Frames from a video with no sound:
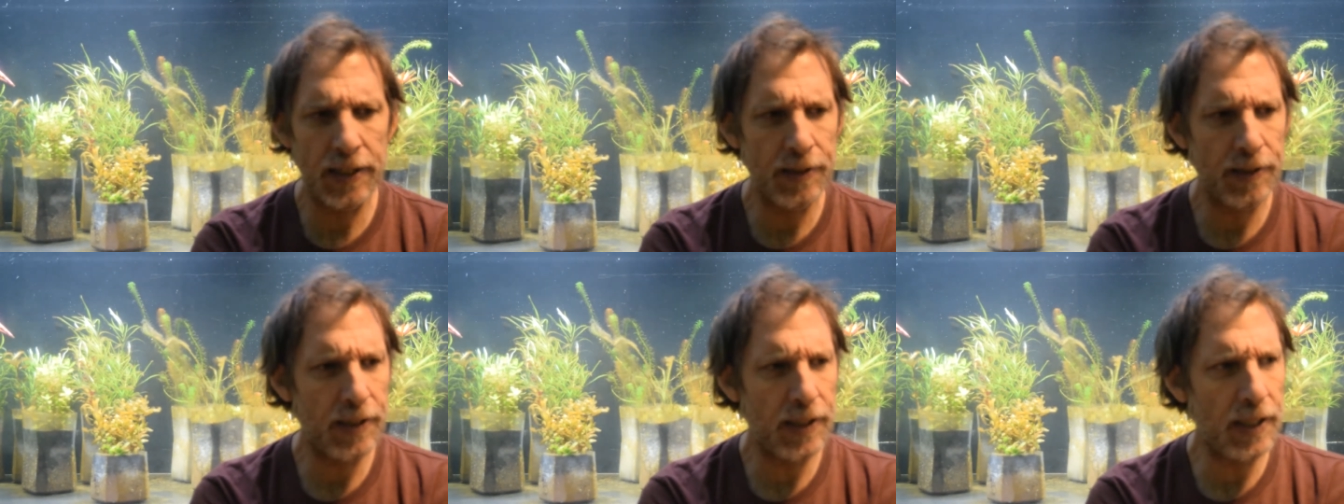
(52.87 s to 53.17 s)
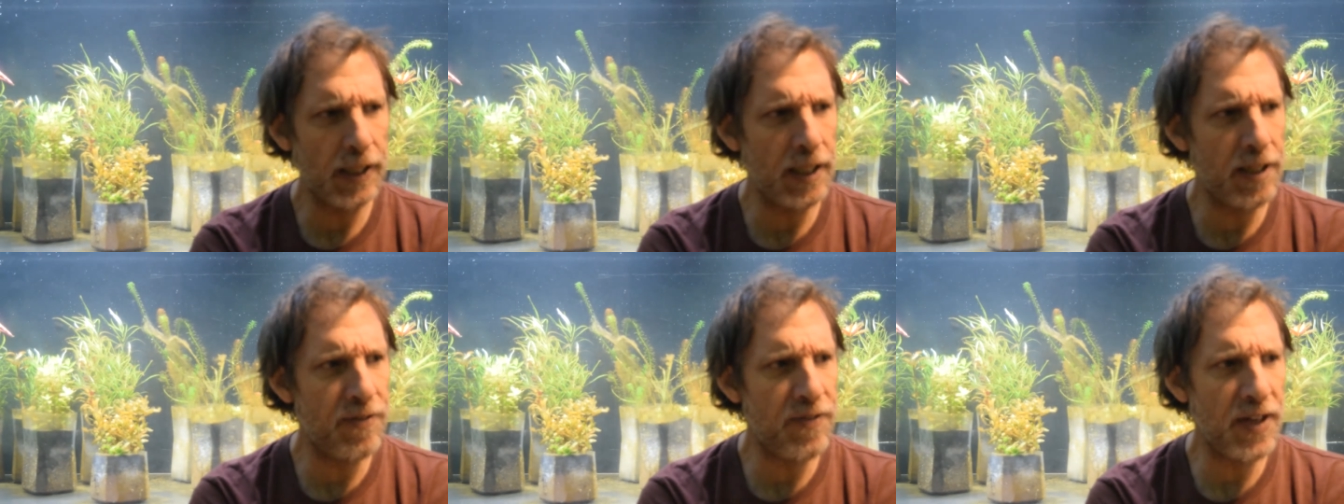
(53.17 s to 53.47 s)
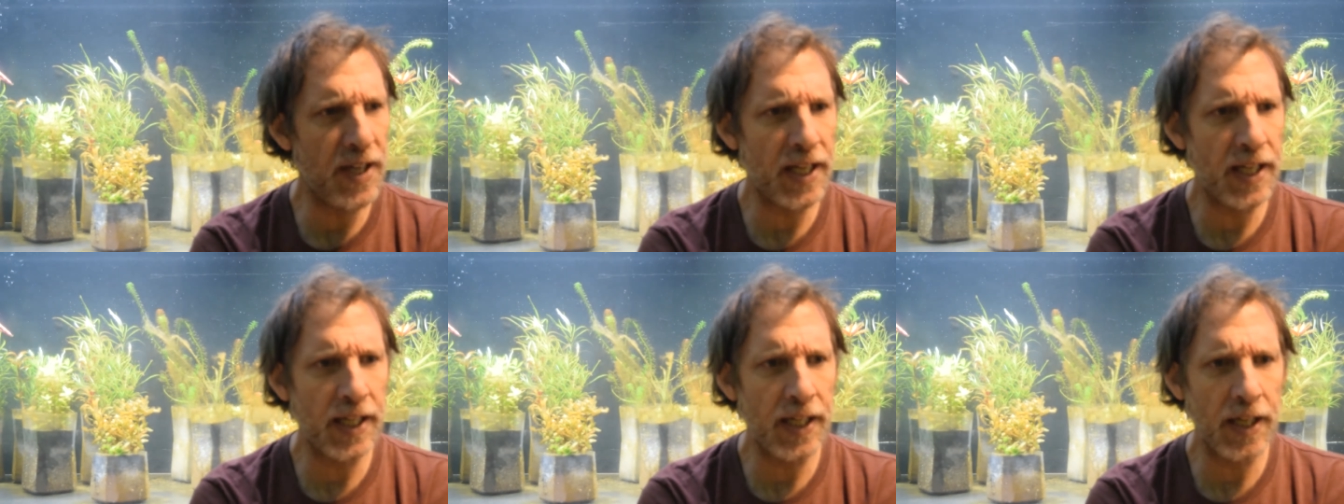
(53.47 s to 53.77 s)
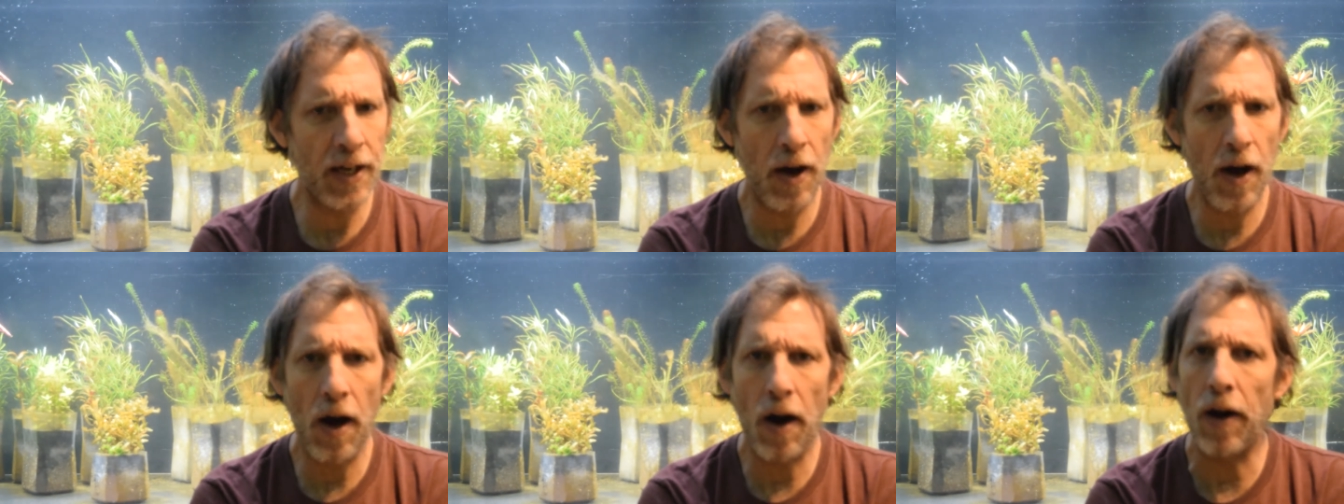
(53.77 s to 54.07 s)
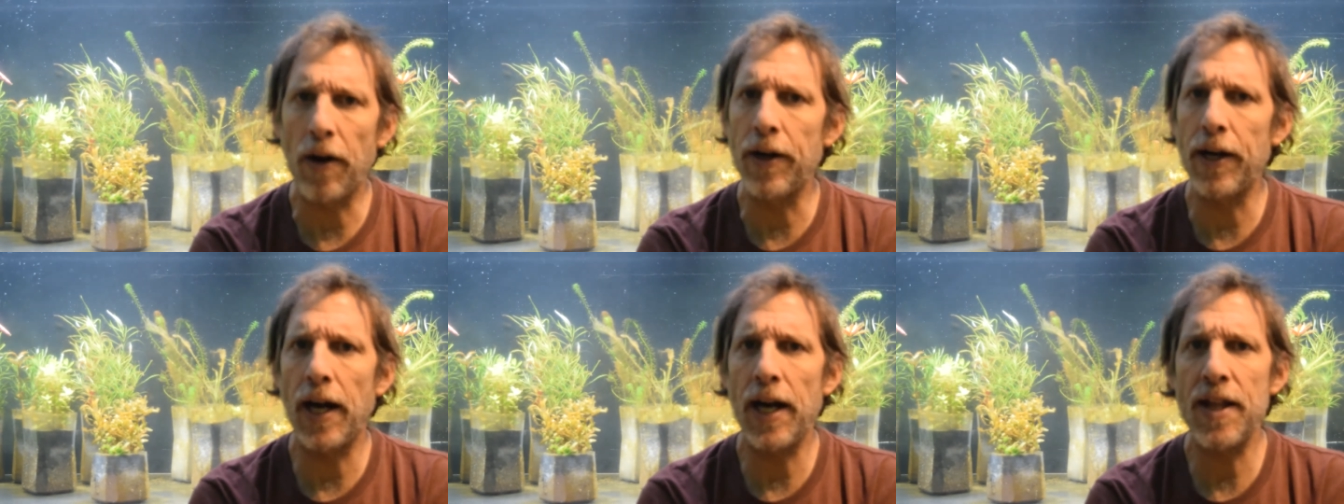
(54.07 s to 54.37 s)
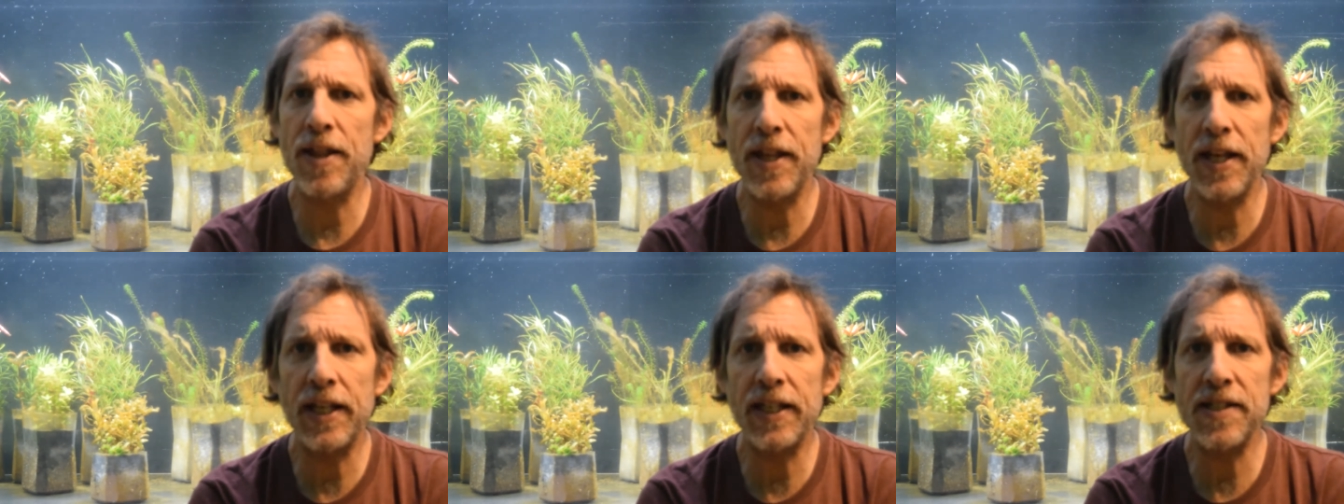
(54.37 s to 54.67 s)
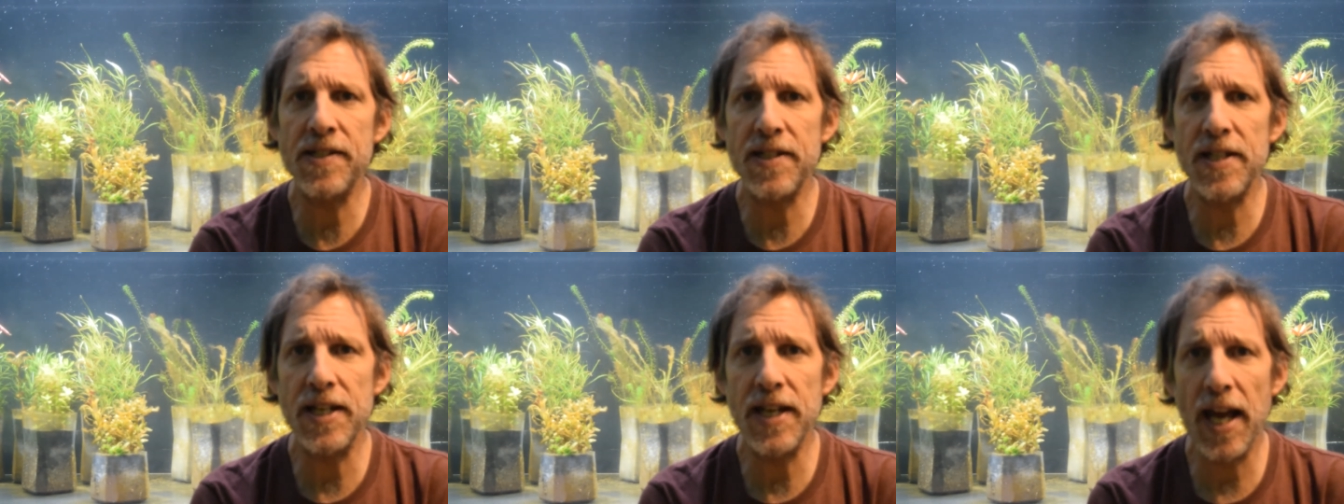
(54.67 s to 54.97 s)
Living Art, I think,
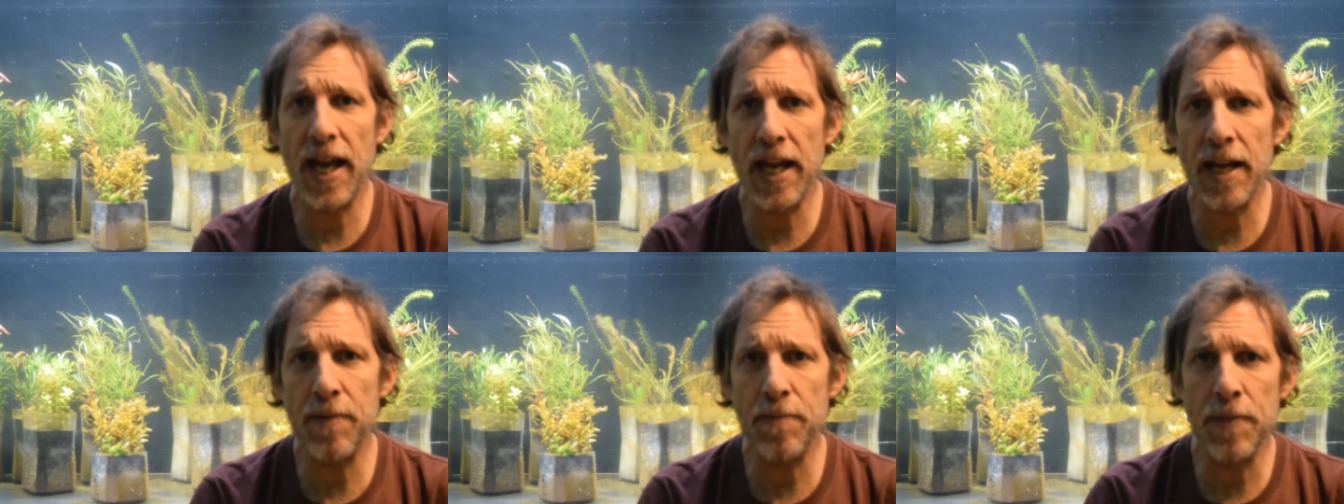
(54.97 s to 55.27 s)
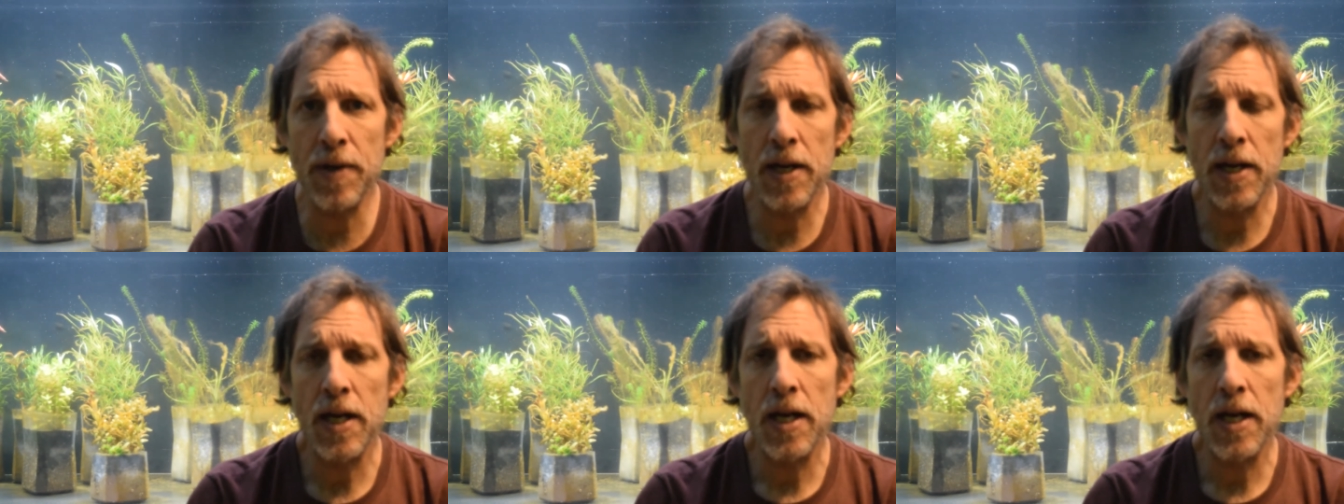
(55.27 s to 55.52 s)
is the name.